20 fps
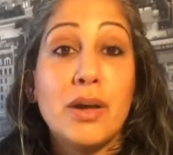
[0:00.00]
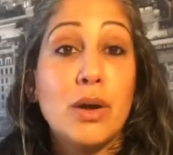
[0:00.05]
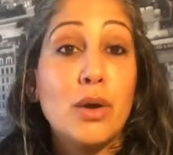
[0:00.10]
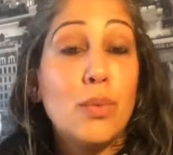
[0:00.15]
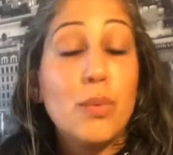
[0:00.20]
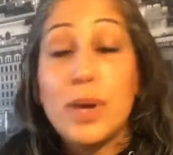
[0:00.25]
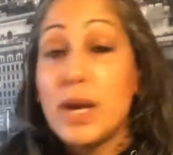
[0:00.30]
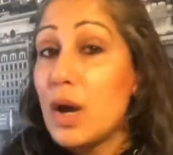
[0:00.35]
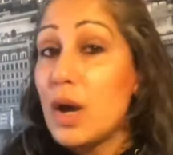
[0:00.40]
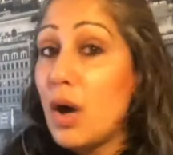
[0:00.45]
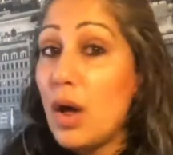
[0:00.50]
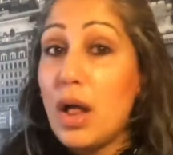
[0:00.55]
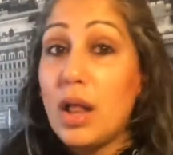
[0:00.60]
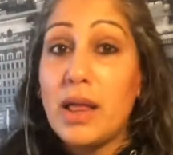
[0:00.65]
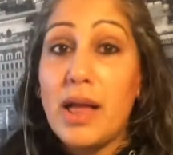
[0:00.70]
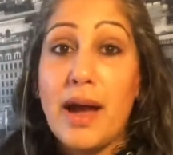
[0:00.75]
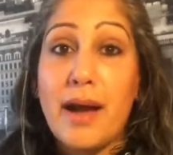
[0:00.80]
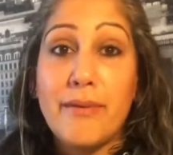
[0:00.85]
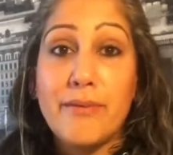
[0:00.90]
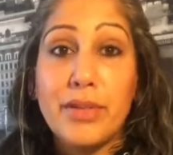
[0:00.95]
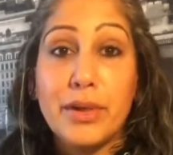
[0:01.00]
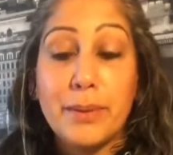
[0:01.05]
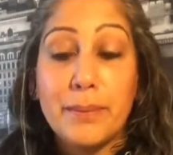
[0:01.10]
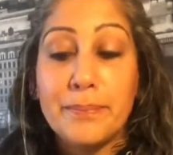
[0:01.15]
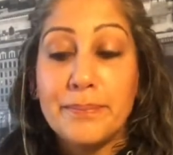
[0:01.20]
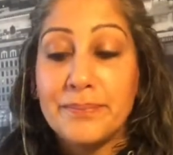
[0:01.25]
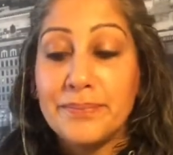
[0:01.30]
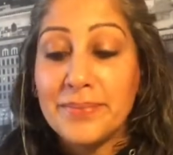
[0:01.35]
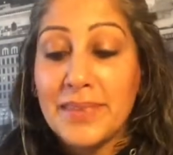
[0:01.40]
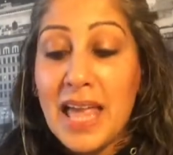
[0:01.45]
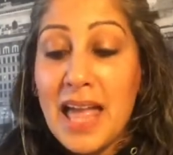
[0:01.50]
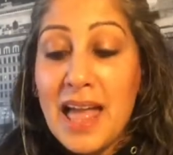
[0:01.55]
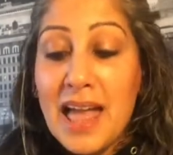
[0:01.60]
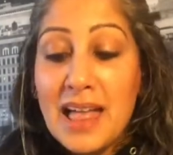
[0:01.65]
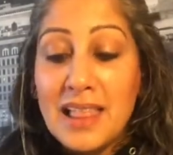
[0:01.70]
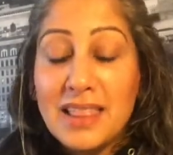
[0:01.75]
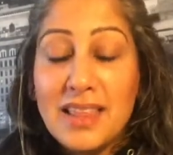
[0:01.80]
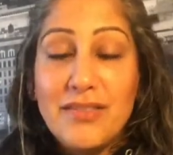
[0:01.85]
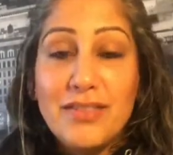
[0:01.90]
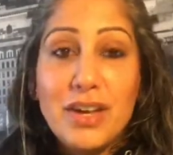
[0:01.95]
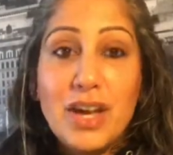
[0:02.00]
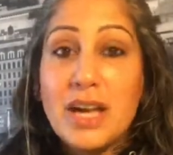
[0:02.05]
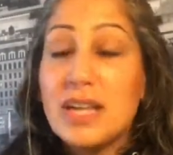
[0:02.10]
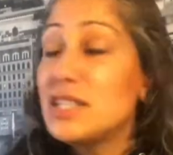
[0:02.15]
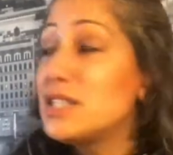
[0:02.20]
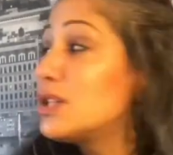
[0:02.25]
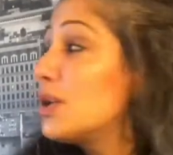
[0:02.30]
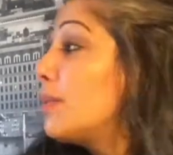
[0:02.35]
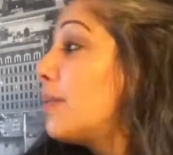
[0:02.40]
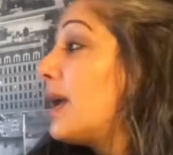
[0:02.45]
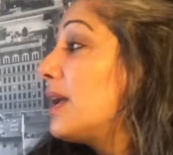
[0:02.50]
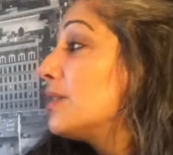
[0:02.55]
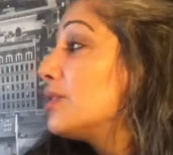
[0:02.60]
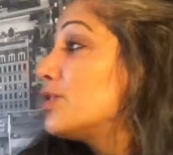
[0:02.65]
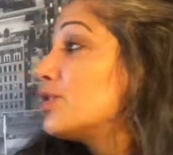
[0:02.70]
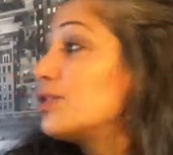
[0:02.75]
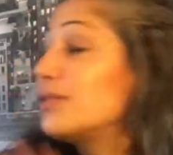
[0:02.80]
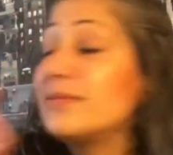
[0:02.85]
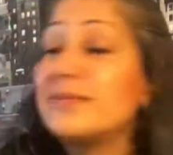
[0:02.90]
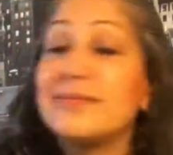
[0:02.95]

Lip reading: We all have them. Love you guys so much.